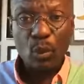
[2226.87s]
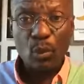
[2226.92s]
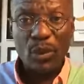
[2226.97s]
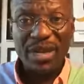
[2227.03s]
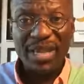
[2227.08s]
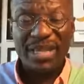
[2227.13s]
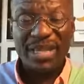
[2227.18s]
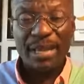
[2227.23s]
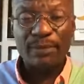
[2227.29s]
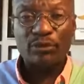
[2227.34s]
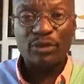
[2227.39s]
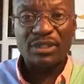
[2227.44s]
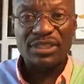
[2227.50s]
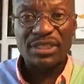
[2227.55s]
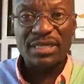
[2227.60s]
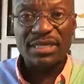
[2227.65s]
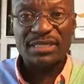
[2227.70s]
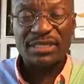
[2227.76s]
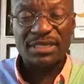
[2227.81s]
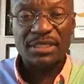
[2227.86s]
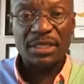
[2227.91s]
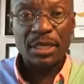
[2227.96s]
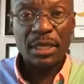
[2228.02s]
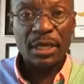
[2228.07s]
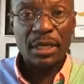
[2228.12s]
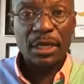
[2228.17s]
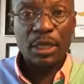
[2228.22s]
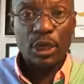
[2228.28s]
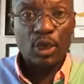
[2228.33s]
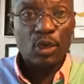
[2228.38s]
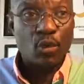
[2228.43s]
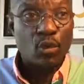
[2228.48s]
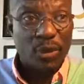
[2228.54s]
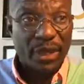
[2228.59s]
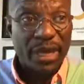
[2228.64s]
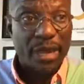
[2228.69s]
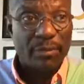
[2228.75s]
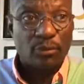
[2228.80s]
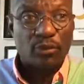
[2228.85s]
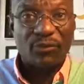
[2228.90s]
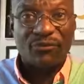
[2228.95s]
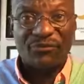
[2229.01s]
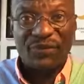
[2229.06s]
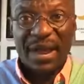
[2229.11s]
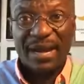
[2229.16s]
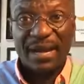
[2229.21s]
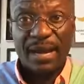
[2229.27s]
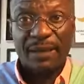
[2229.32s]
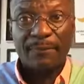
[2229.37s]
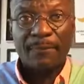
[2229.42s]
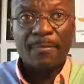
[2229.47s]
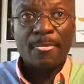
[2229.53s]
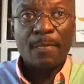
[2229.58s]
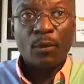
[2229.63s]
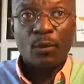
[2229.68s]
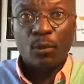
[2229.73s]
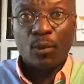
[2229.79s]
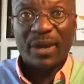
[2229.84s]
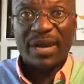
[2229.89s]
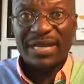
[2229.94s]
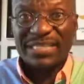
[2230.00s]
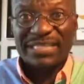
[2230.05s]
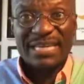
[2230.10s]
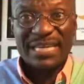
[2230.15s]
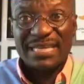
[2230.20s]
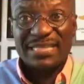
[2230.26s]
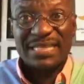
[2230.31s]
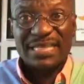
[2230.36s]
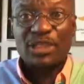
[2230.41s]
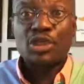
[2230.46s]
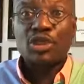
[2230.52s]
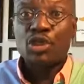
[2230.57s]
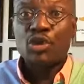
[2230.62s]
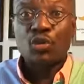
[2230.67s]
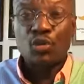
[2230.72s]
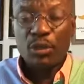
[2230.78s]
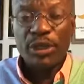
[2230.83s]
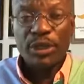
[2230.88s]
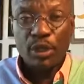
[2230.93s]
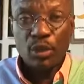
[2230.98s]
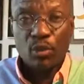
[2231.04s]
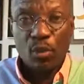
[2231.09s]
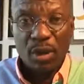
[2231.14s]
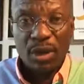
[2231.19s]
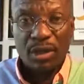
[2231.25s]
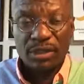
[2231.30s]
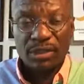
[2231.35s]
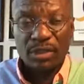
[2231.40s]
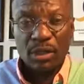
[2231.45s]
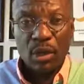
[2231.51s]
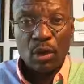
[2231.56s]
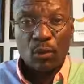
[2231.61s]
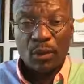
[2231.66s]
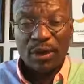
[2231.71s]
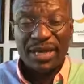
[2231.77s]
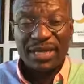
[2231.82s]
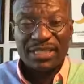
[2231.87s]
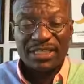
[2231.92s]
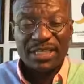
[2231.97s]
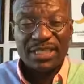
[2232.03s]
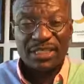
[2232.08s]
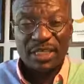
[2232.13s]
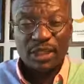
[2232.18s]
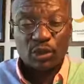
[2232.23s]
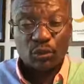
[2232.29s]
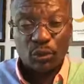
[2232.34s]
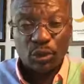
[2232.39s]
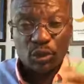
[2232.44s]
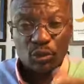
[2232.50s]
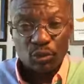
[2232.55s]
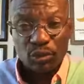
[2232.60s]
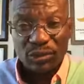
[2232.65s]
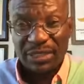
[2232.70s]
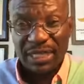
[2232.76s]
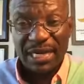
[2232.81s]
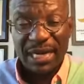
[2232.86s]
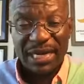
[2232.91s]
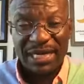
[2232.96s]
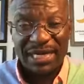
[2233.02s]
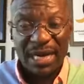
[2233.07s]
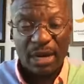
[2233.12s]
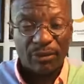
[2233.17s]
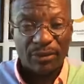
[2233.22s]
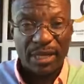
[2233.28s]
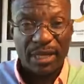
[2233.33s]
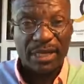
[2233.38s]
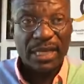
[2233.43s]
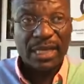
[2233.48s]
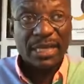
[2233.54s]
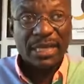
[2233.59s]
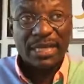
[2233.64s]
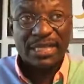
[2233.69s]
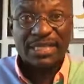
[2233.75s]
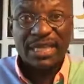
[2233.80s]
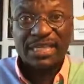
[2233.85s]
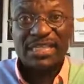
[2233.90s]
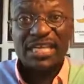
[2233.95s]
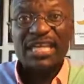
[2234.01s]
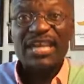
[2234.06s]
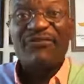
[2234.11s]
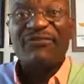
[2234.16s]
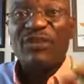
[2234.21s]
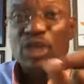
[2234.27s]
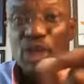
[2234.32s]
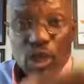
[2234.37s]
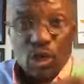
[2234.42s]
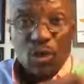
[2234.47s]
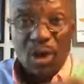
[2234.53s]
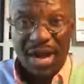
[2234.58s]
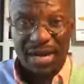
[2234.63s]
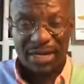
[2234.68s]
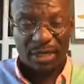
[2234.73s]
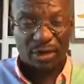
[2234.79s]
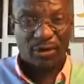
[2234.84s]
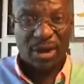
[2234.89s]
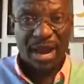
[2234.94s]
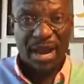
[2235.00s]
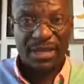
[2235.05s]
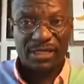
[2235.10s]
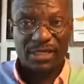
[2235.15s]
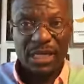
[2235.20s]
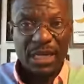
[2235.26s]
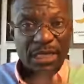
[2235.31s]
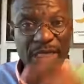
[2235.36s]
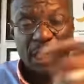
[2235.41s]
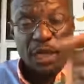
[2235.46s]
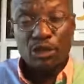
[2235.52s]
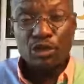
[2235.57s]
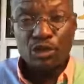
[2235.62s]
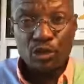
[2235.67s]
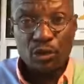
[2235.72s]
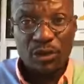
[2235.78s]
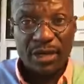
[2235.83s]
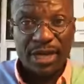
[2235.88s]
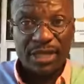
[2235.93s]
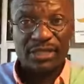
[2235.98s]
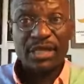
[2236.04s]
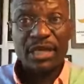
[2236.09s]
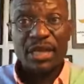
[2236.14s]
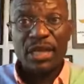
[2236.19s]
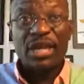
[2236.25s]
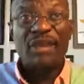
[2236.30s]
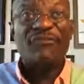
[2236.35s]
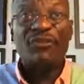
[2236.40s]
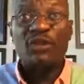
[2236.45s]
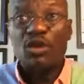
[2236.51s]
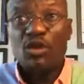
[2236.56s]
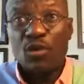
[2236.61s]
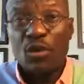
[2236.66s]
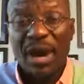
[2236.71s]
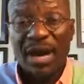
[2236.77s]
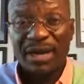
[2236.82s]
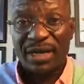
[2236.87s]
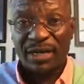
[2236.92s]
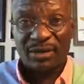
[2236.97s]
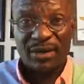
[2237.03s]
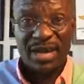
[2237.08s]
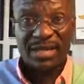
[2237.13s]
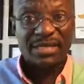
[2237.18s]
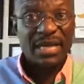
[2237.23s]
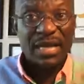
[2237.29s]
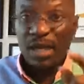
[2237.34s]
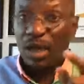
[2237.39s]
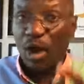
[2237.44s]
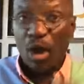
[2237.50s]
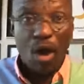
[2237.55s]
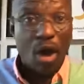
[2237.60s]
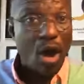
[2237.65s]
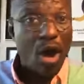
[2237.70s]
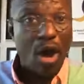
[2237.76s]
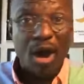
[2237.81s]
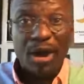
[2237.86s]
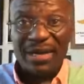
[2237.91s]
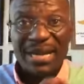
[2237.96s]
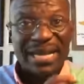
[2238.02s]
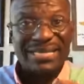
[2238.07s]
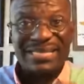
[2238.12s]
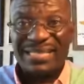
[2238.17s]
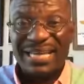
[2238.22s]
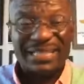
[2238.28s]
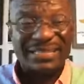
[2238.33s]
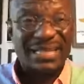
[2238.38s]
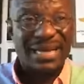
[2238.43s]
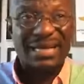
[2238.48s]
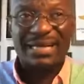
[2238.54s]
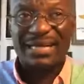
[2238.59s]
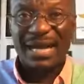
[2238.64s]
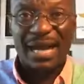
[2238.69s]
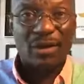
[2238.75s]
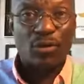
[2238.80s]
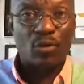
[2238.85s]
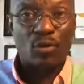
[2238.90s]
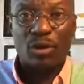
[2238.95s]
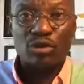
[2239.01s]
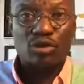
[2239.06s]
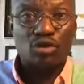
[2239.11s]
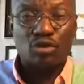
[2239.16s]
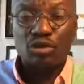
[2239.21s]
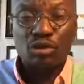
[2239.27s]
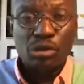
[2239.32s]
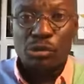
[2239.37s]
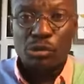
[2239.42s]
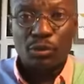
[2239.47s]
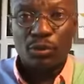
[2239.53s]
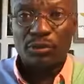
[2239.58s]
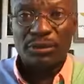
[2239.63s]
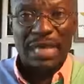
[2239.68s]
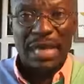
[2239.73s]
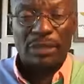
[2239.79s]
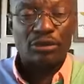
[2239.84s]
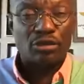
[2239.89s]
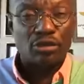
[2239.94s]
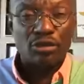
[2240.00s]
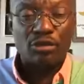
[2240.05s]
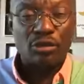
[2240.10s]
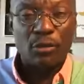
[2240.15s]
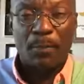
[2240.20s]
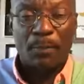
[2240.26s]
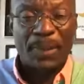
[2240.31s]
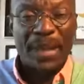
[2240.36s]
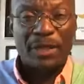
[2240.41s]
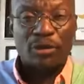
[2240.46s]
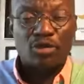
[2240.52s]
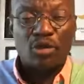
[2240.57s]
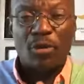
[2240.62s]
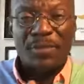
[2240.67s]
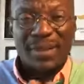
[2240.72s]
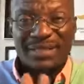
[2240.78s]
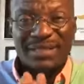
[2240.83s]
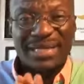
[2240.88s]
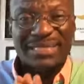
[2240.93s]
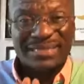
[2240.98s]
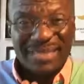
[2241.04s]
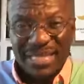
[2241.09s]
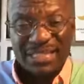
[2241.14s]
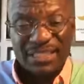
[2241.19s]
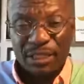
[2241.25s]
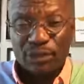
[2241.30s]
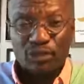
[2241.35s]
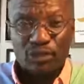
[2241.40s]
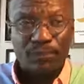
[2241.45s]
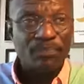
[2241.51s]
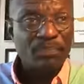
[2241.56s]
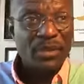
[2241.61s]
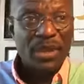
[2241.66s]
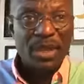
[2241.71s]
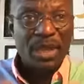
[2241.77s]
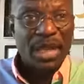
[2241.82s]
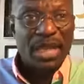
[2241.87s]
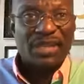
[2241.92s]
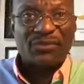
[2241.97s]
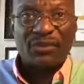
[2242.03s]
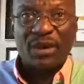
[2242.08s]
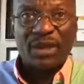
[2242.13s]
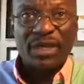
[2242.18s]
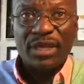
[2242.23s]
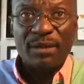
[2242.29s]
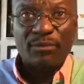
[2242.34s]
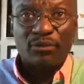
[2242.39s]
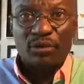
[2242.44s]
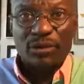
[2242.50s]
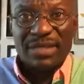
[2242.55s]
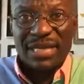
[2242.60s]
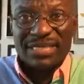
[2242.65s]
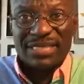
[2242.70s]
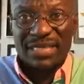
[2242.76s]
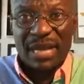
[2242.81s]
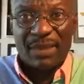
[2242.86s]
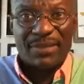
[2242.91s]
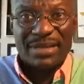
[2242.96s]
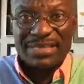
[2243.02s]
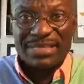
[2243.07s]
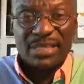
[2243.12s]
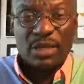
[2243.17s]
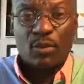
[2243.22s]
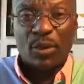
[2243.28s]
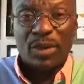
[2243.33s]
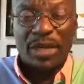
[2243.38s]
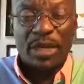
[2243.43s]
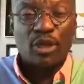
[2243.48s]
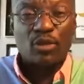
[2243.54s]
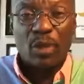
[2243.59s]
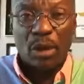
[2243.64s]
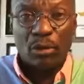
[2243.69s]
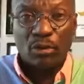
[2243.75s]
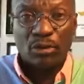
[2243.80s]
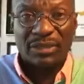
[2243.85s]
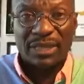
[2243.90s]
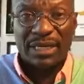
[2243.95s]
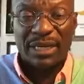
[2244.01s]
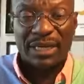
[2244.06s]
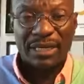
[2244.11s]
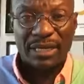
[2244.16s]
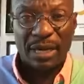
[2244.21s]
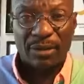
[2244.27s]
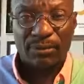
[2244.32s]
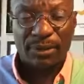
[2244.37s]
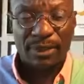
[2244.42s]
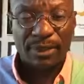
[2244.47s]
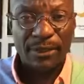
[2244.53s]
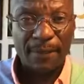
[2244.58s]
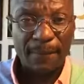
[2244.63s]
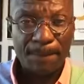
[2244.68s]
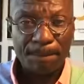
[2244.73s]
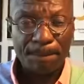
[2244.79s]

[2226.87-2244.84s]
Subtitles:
When he came to Jesus, he came to find out whether Jesus knew who he was, whether Jesus was rooted and grounded. He says, if you are the Christ, then do this. If you are the Christ. All that Satan wants to do that you pay so much attention to is for him to just come and see whether you are rooted and grounded.